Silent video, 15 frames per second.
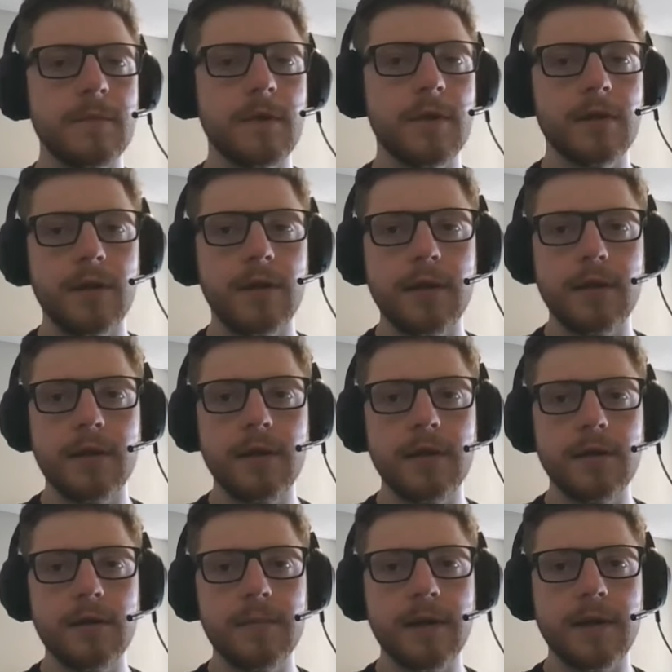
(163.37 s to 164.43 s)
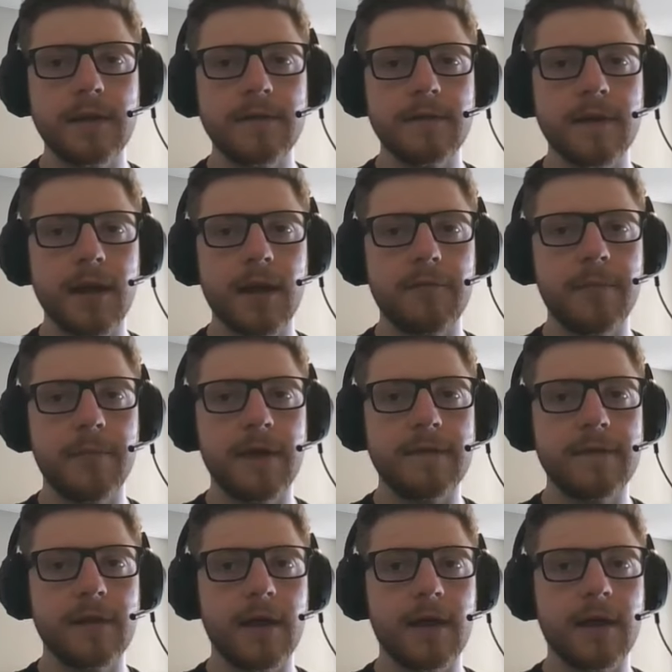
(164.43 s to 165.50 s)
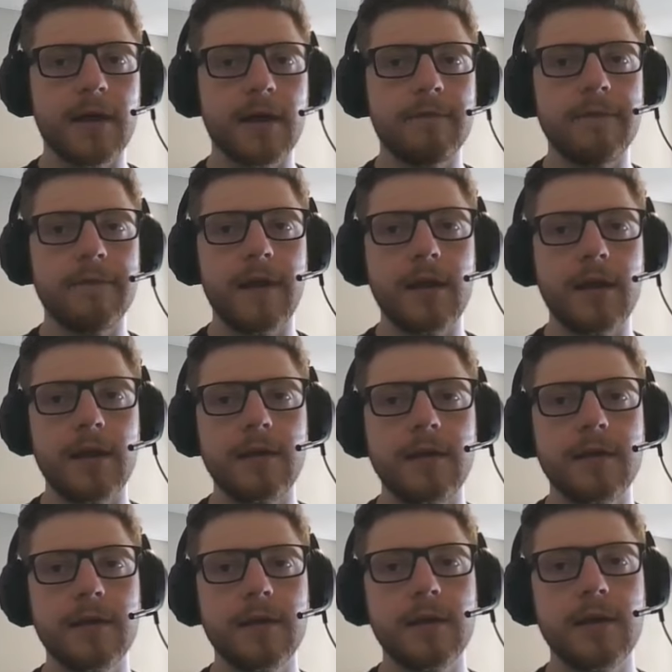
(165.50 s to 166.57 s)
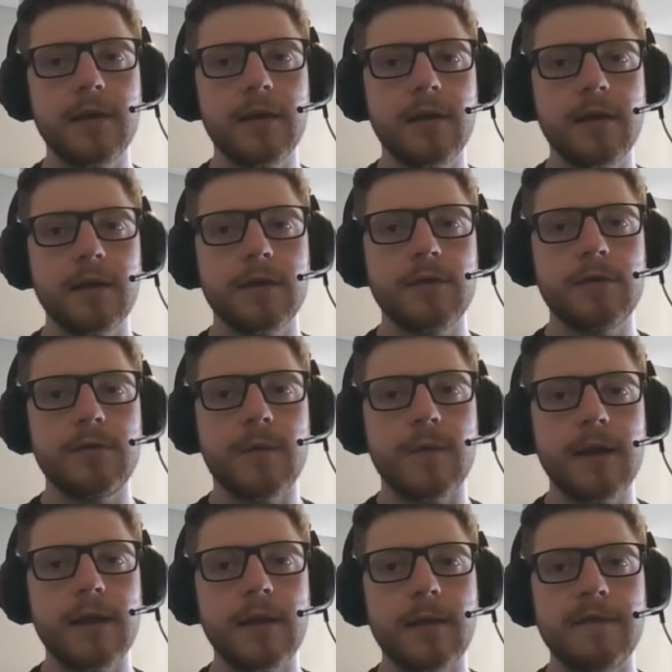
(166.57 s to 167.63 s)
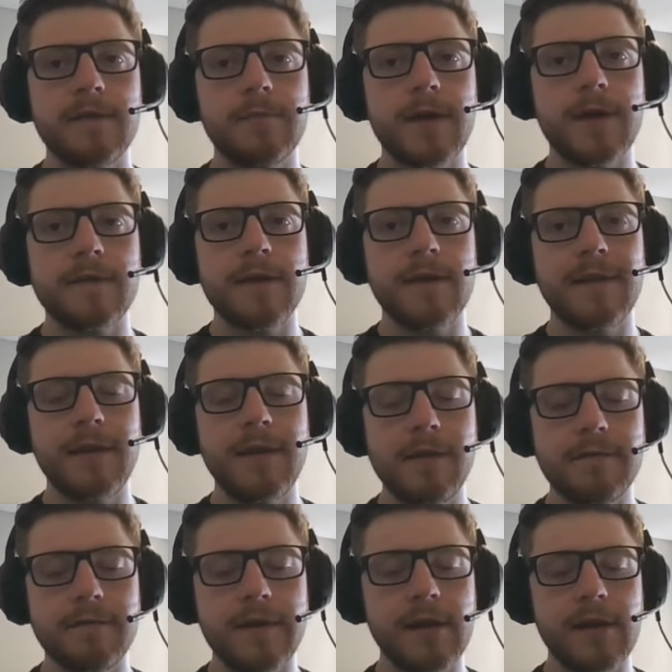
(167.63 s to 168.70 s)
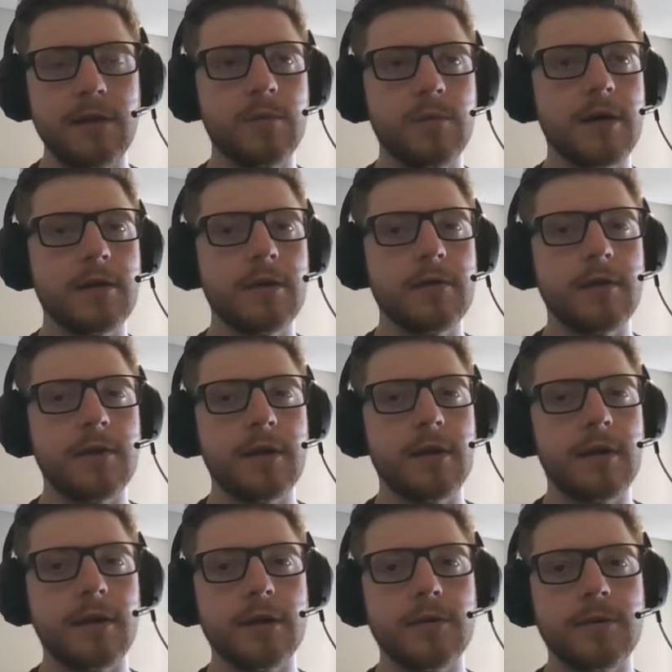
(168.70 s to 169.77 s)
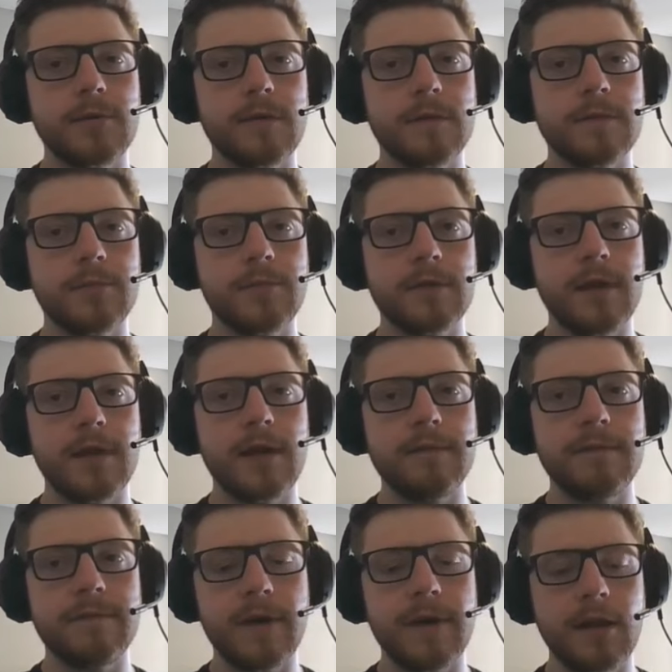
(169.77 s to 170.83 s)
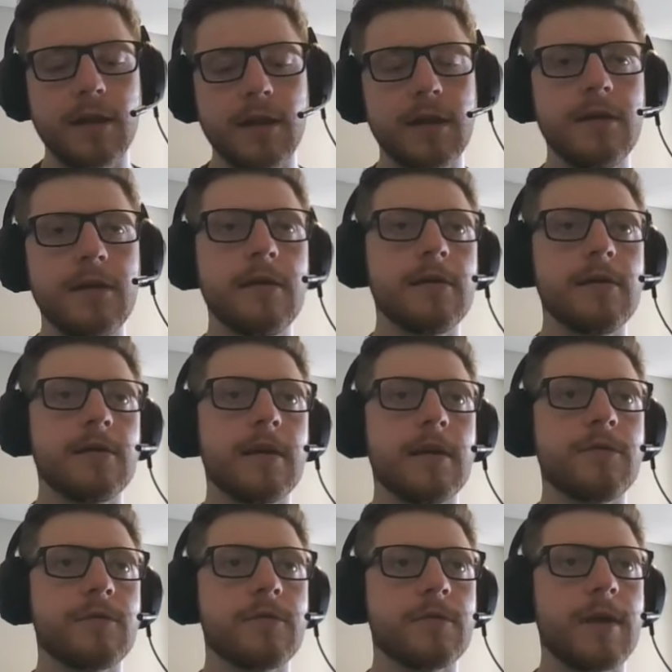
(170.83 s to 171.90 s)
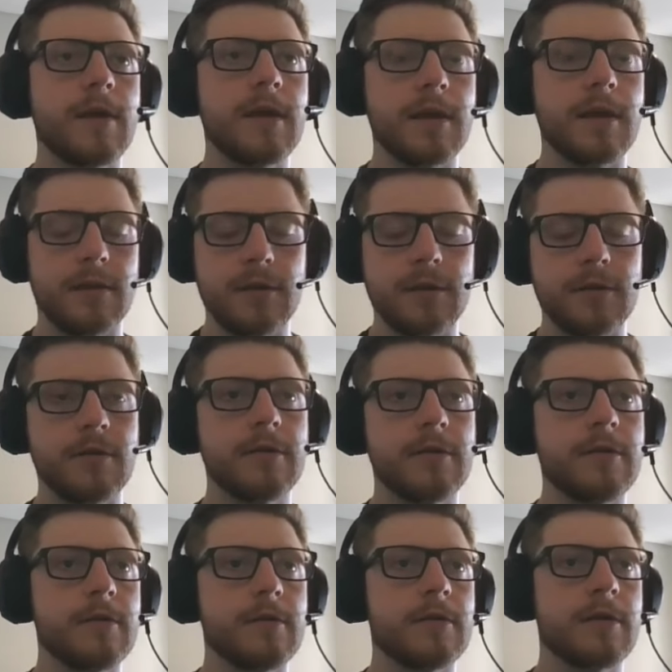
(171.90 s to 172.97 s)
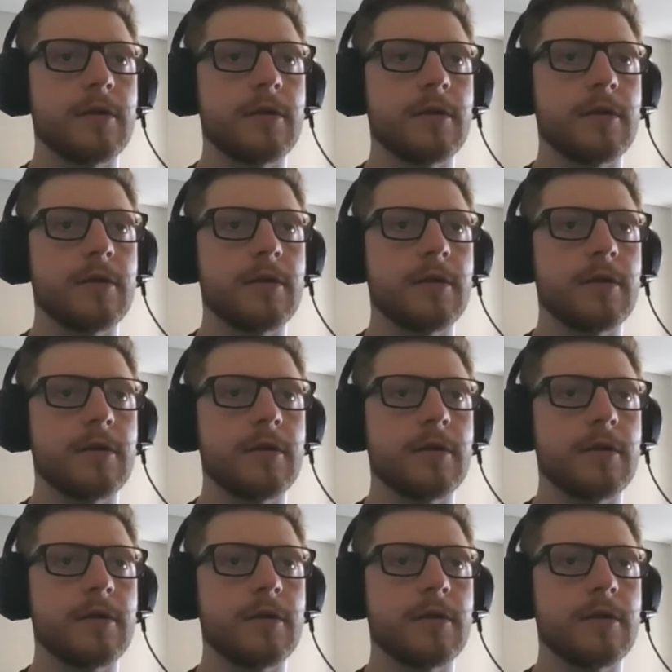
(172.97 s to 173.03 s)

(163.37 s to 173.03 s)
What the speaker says: line here, but instead of passing like a valid to the item, let's pass an invalid one, and actually just put invalid here, and let's create another